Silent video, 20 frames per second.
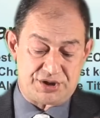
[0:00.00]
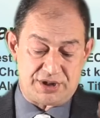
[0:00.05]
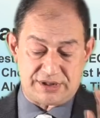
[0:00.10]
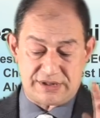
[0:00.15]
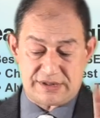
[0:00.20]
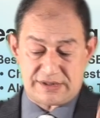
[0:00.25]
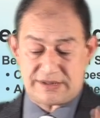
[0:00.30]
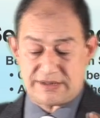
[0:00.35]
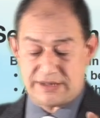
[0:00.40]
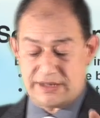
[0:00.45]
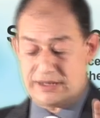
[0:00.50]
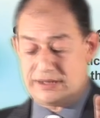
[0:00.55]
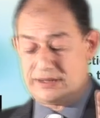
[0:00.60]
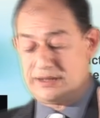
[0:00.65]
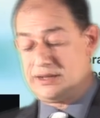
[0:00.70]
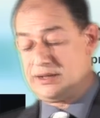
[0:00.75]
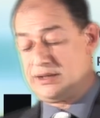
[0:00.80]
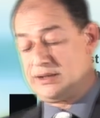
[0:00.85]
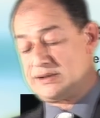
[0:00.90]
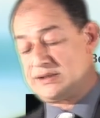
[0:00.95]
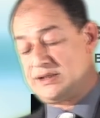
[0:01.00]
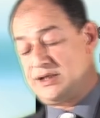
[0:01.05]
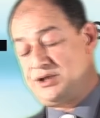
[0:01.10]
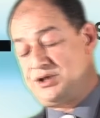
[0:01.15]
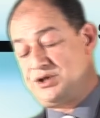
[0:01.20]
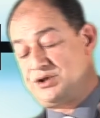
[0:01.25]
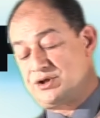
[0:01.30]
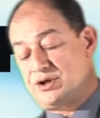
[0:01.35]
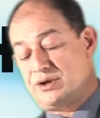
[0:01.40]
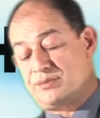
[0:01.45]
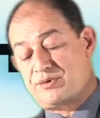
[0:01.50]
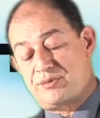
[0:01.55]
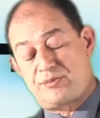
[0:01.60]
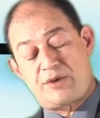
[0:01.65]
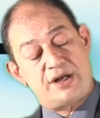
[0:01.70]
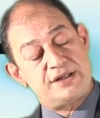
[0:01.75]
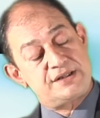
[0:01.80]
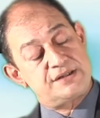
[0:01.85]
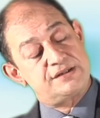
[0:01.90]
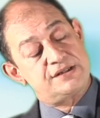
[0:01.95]
Now, the, the search engine
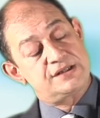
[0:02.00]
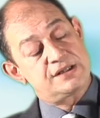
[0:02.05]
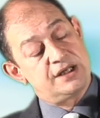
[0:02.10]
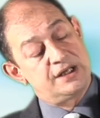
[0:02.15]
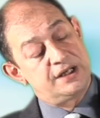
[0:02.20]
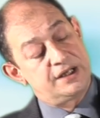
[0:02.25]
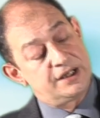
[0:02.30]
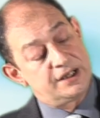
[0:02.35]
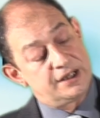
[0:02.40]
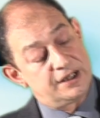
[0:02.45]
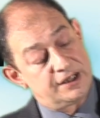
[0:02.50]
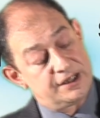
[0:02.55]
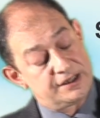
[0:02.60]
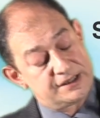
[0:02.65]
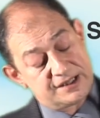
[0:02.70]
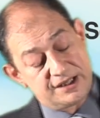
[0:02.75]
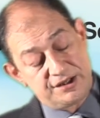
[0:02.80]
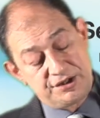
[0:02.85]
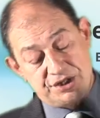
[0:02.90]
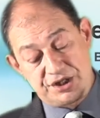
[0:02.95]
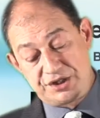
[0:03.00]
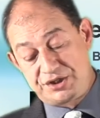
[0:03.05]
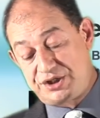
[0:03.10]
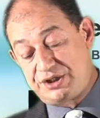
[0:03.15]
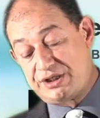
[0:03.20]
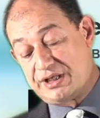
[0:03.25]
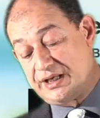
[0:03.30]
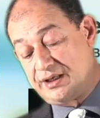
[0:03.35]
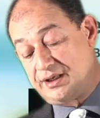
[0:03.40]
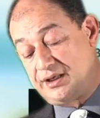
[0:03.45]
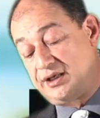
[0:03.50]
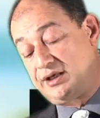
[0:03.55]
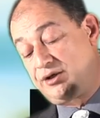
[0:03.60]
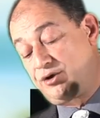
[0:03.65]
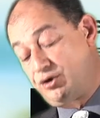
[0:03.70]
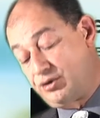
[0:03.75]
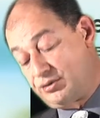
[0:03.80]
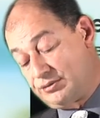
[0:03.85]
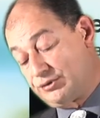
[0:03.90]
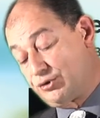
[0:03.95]
optimizers, Uh, search engine uh,
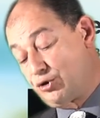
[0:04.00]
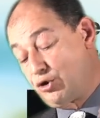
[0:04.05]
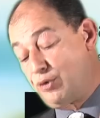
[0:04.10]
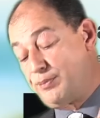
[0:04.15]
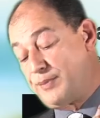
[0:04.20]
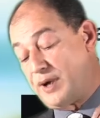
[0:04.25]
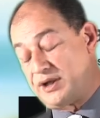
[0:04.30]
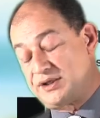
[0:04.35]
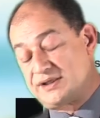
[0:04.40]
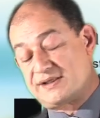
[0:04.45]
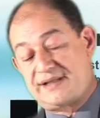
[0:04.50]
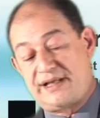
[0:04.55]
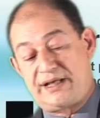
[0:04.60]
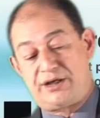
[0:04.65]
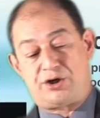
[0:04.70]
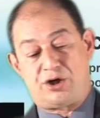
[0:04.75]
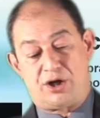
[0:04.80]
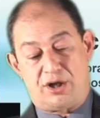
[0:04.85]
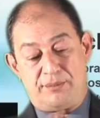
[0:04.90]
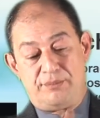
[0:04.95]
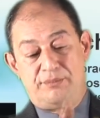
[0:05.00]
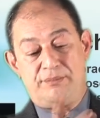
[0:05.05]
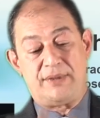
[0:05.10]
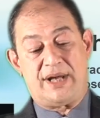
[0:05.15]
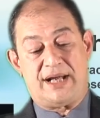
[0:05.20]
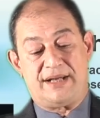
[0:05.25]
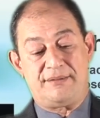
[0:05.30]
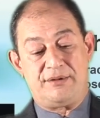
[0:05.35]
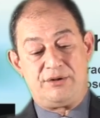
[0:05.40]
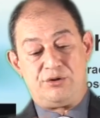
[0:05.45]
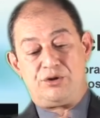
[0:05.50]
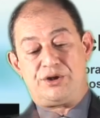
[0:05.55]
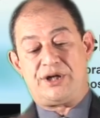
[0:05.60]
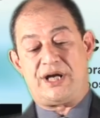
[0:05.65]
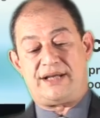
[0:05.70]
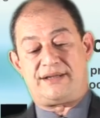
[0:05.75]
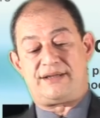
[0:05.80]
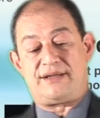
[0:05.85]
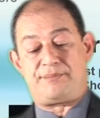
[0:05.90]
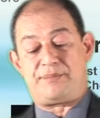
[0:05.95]
robots, they come and look
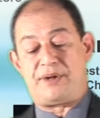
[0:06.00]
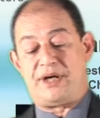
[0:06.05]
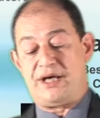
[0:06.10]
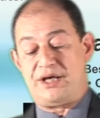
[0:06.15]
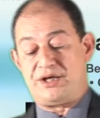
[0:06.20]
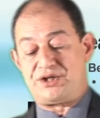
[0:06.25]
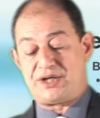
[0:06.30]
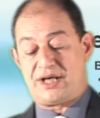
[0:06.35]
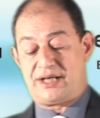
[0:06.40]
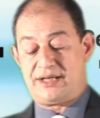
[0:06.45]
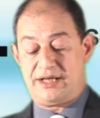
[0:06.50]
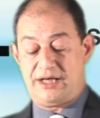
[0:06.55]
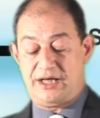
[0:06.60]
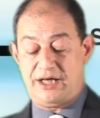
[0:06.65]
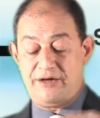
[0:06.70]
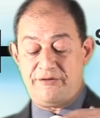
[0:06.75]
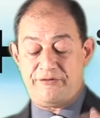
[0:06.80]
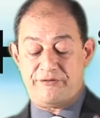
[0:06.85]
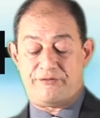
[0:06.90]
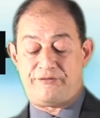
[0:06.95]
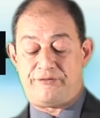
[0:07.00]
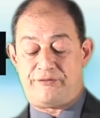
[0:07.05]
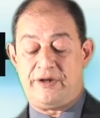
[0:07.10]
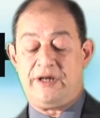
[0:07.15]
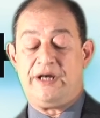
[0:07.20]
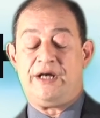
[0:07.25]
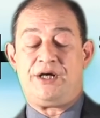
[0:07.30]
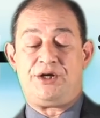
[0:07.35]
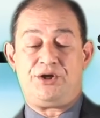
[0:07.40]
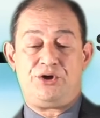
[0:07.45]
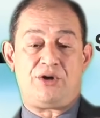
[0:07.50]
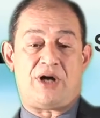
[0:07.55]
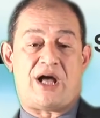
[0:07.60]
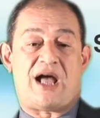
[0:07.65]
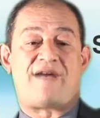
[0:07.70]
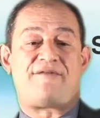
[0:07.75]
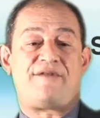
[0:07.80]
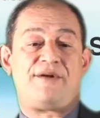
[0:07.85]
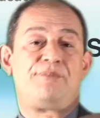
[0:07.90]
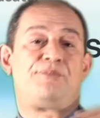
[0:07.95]
at the page, and if you
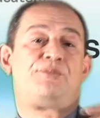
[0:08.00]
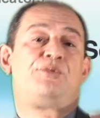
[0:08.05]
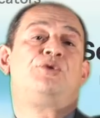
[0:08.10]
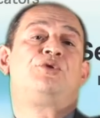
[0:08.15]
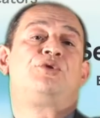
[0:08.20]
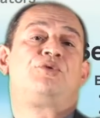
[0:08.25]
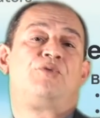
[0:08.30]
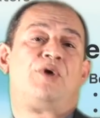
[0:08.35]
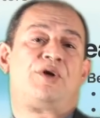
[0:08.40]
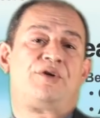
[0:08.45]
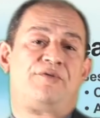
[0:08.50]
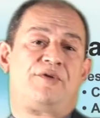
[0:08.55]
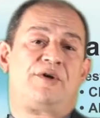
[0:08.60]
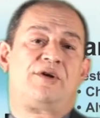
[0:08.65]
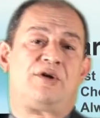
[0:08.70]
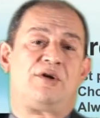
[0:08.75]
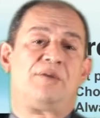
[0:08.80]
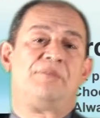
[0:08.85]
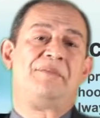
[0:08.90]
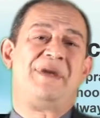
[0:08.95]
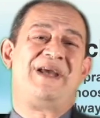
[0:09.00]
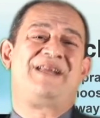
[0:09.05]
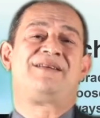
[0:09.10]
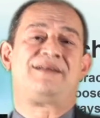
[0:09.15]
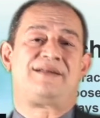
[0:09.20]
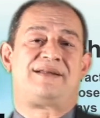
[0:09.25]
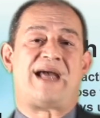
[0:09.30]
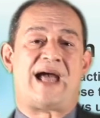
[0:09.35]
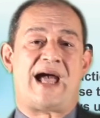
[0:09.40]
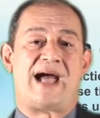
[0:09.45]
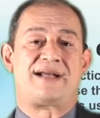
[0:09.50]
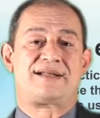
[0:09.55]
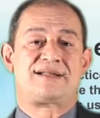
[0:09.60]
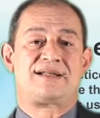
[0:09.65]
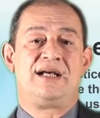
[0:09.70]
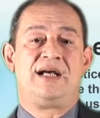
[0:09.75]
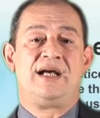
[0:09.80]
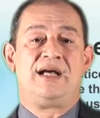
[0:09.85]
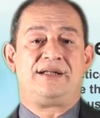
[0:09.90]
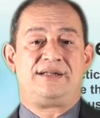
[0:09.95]
haven't put what we call meta tags,
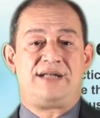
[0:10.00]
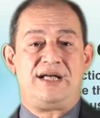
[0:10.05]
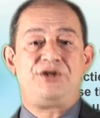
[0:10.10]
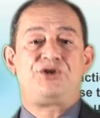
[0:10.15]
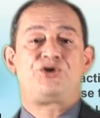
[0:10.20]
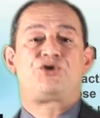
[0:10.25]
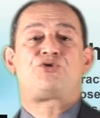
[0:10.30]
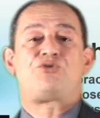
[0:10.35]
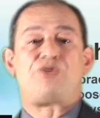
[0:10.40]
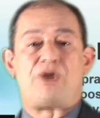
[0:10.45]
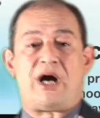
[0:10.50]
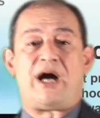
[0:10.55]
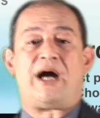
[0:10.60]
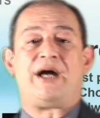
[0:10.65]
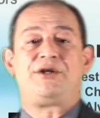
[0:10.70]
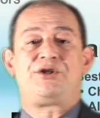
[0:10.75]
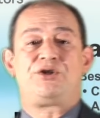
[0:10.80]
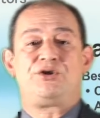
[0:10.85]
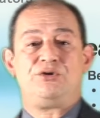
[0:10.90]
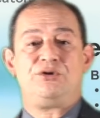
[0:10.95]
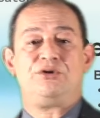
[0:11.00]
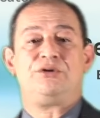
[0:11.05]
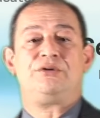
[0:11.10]
they try to